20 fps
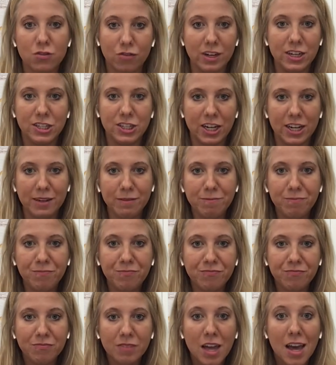region,
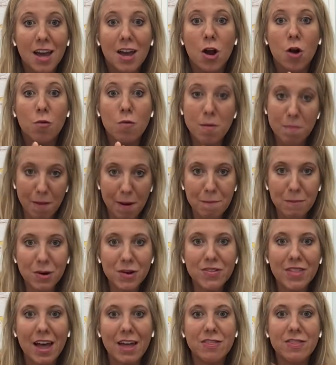
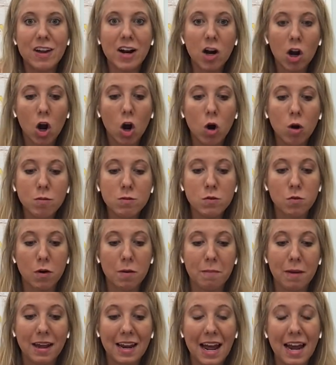remember that their homes
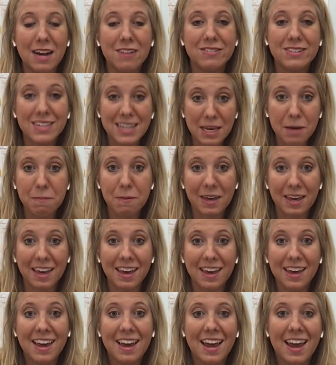were made out of
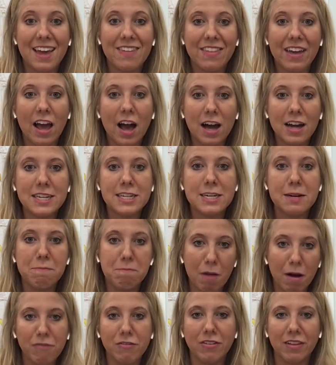teepee and they hunted
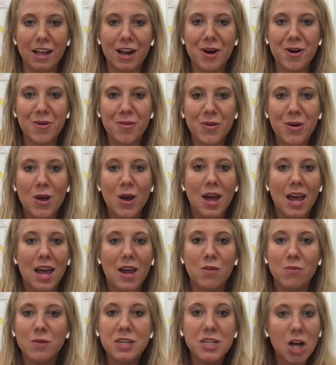buffalo.
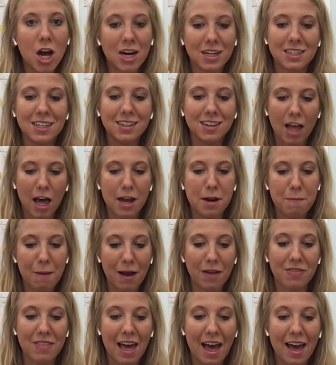And we talked a lot
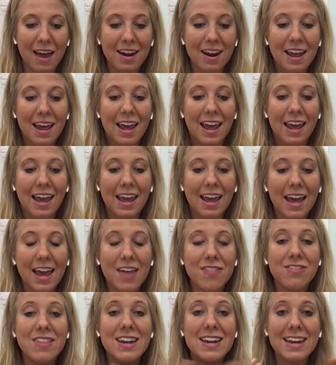about that.
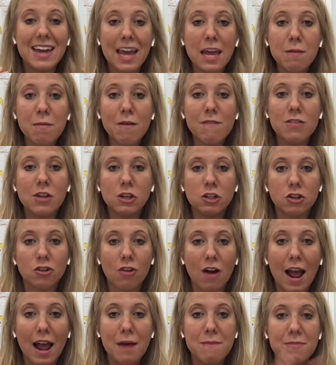And the name of the
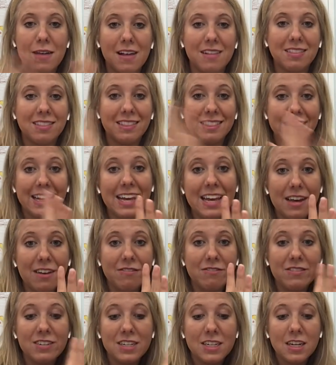tribe that
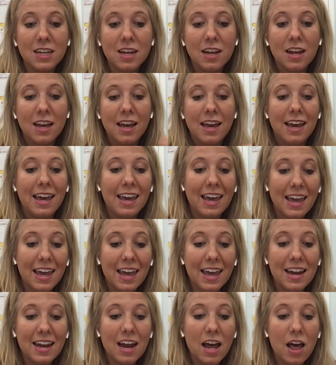lived
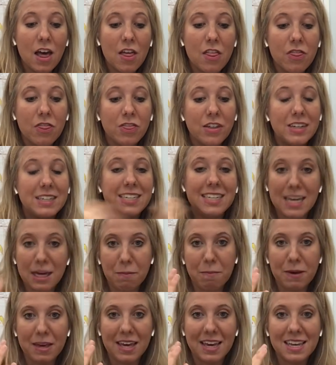in the
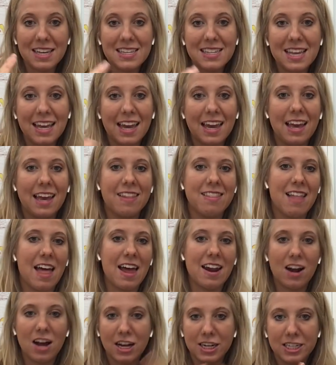teepees and
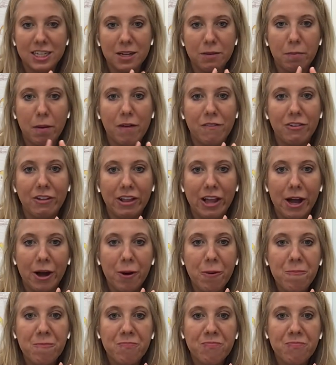that hunted buffalo,